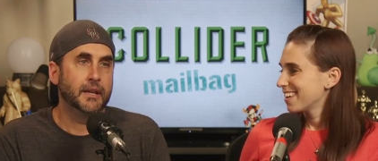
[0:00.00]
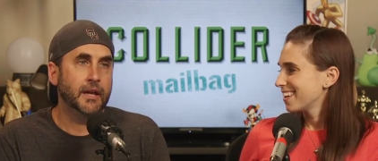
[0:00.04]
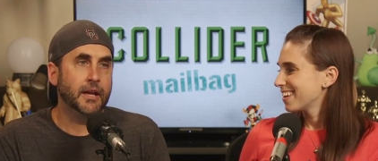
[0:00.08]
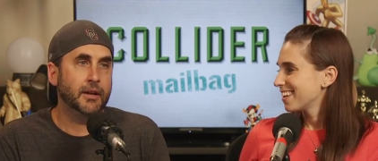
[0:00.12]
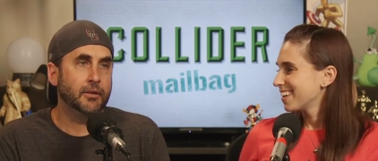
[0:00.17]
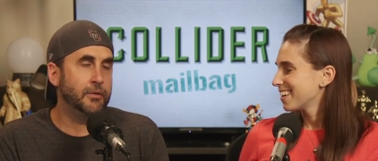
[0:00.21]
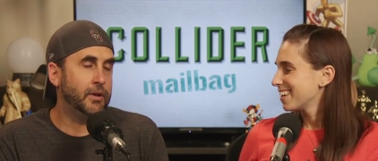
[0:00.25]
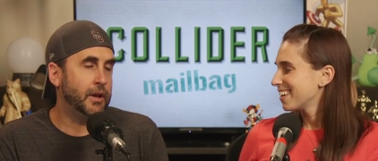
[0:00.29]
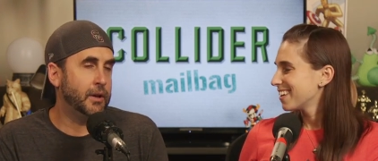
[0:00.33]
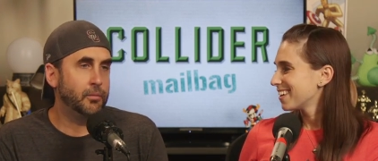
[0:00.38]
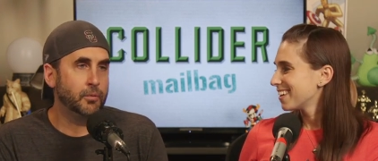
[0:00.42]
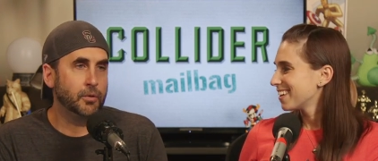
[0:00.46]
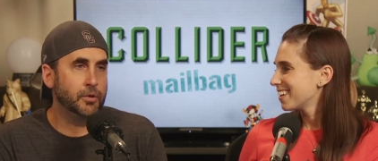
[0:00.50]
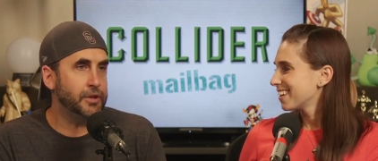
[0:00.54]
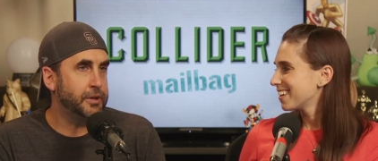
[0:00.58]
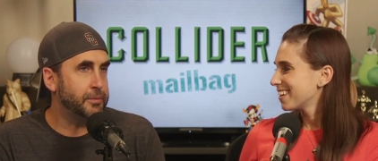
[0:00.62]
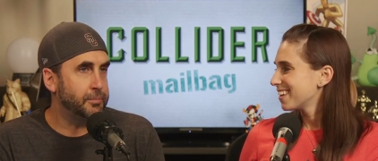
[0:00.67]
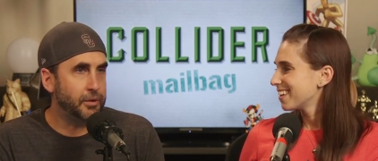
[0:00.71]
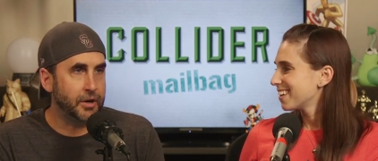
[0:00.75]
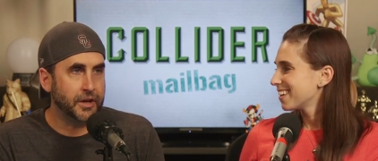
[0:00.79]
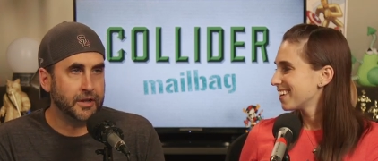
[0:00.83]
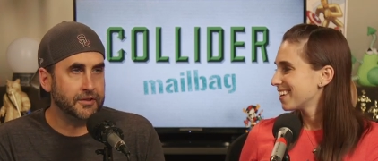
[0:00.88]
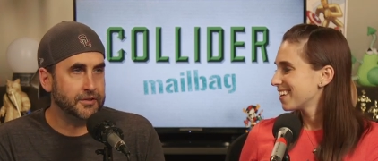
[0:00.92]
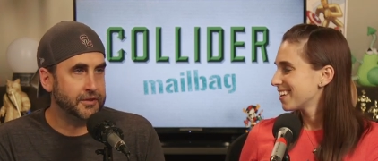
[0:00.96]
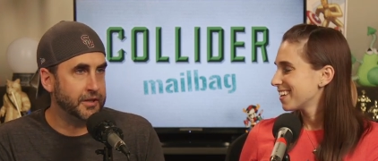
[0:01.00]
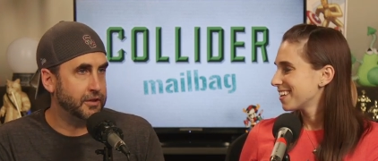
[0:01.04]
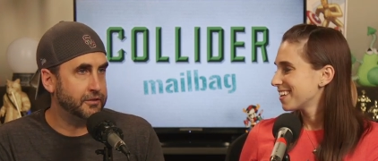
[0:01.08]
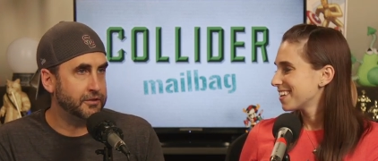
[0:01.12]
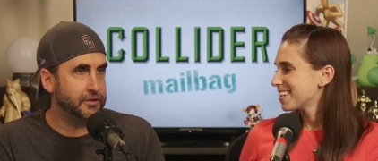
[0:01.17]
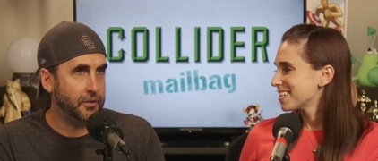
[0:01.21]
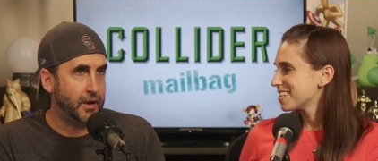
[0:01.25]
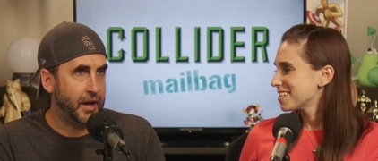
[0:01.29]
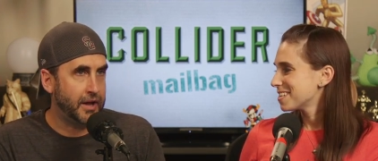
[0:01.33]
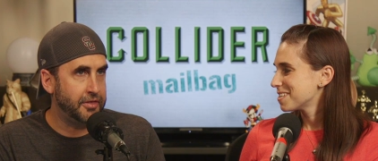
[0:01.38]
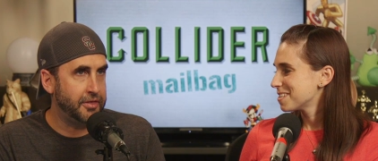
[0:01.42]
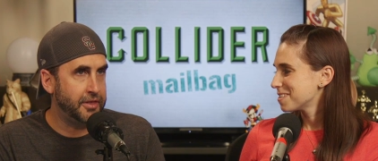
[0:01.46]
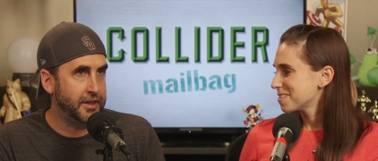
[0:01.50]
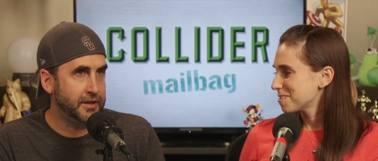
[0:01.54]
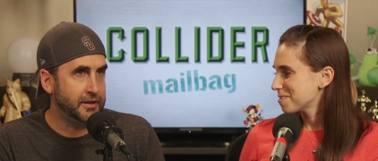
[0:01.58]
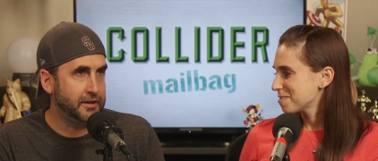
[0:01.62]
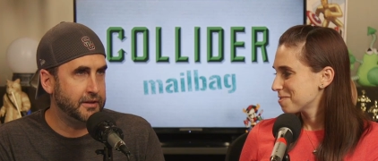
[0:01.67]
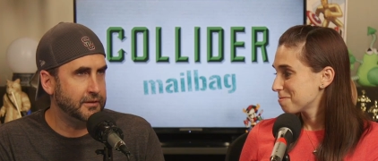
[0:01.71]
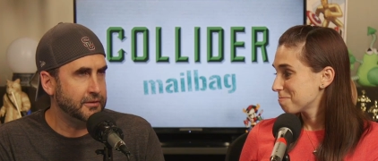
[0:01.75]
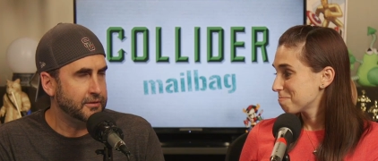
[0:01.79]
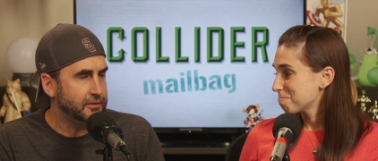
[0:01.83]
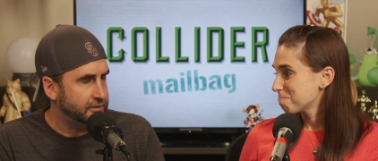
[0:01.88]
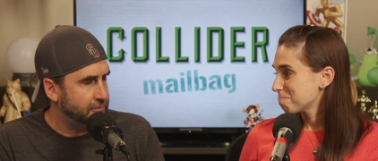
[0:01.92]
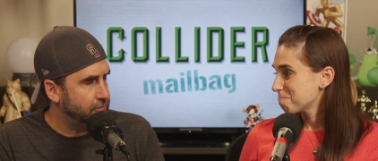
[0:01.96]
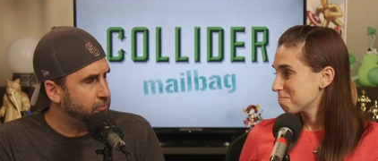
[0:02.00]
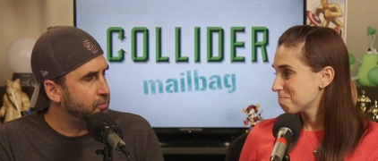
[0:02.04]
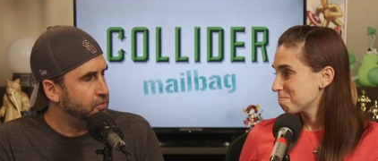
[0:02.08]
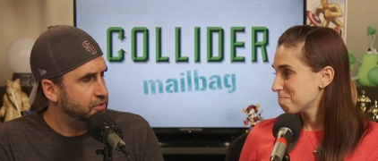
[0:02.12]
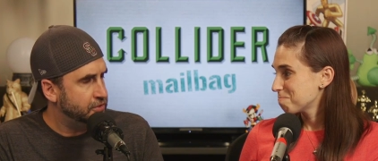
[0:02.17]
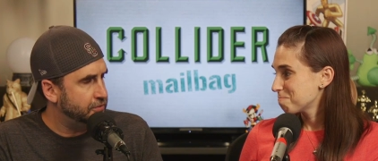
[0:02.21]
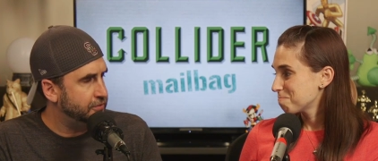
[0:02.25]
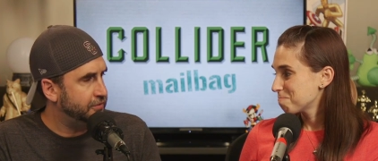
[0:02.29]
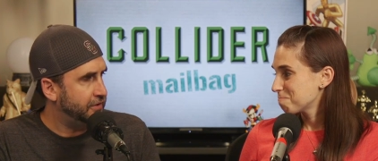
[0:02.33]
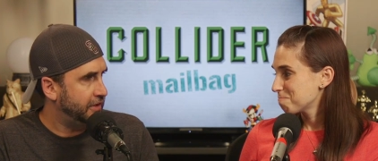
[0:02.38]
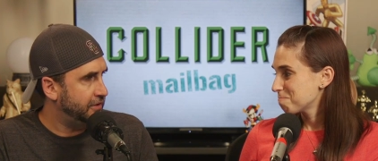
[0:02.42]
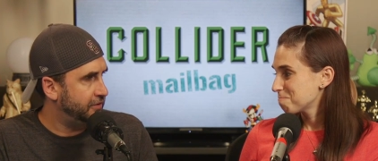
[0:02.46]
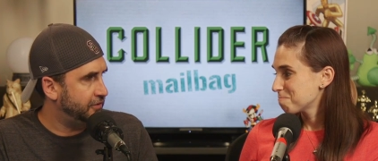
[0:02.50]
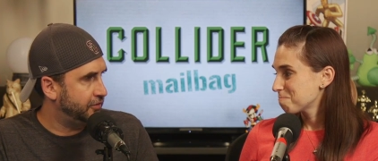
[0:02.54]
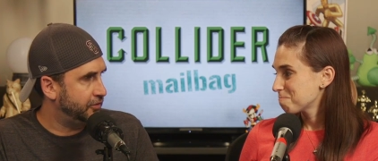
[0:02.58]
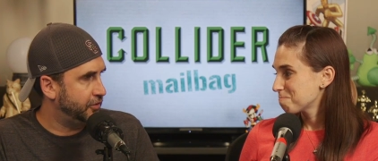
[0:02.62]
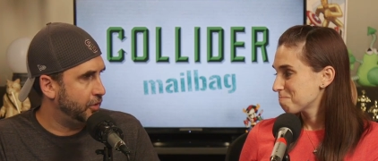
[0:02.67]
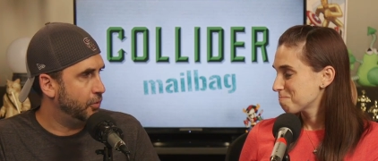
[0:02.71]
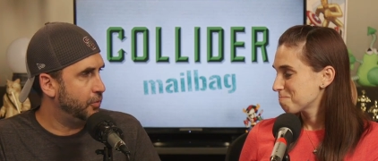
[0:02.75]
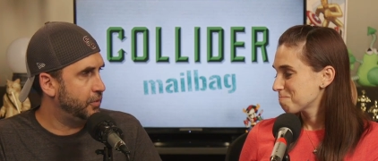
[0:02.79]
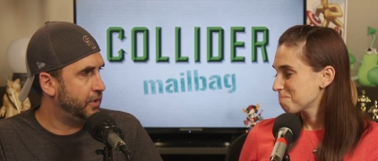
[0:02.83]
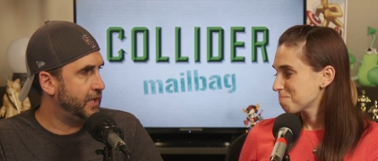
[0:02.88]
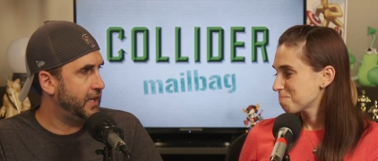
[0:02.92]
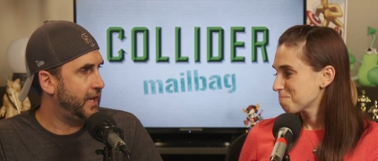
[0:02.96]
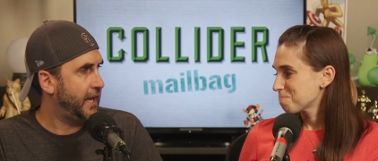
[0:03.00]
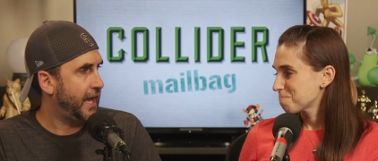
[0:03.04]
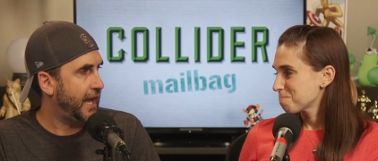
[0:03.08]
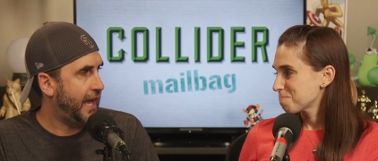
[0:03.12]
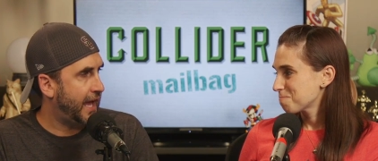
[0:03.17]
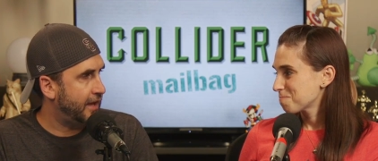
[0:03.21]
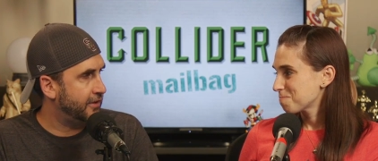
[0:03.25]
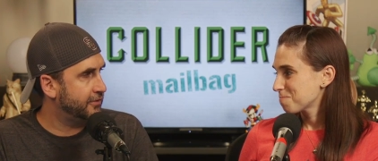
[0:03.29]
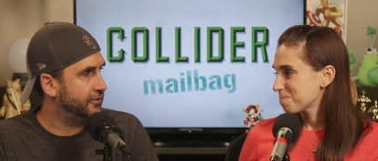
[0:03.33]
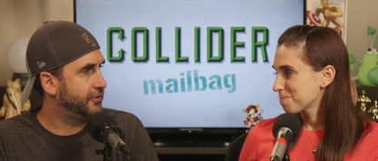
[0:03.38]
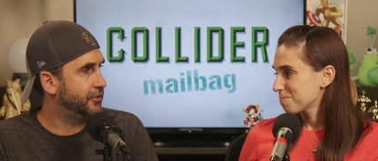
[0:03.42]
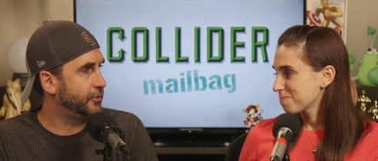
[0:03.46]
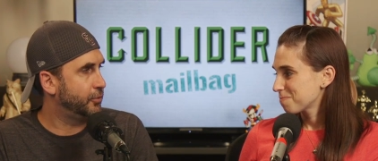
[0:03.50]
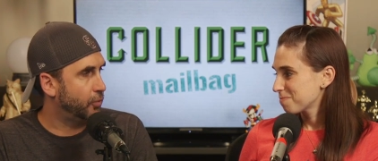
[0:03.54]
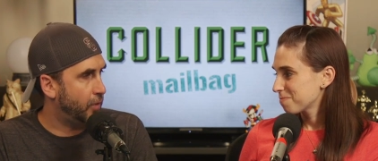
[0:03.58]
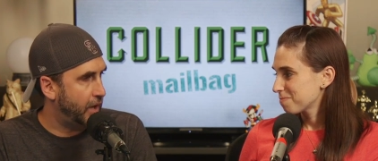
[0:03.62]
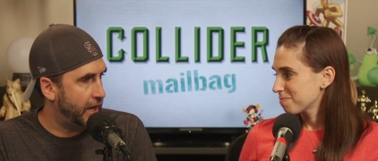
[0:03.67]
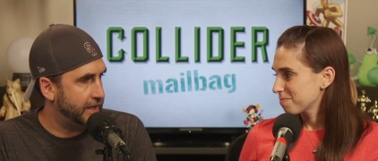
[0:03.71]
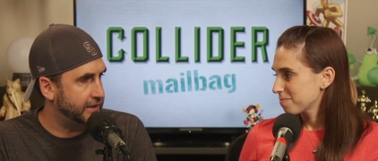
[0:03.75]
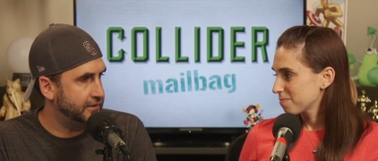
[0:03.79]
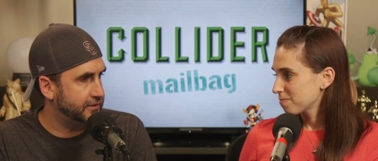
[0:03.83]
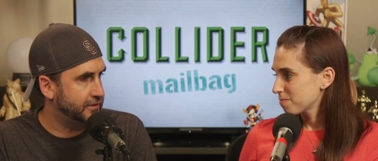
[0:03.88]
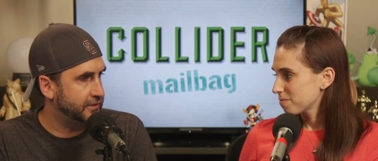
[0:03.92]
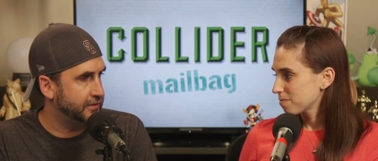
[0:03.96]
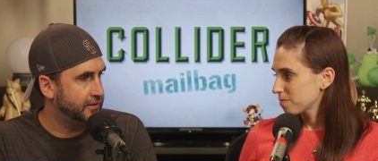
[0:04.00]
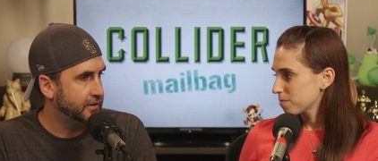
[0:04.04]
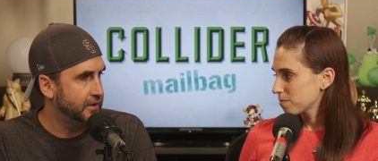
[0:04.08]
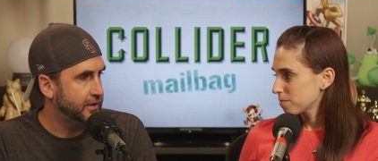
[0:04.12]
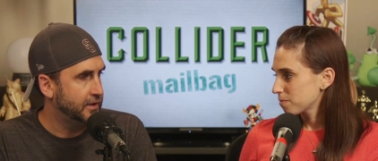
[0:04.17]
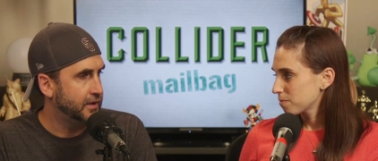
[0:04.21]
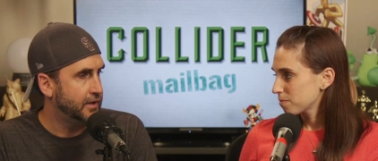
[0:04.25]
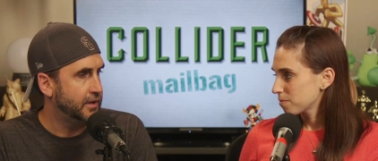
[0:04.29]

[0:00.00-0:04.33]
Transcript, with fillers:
Speaker 1: it, it really breaks down to, I think, would you say Sony has the rights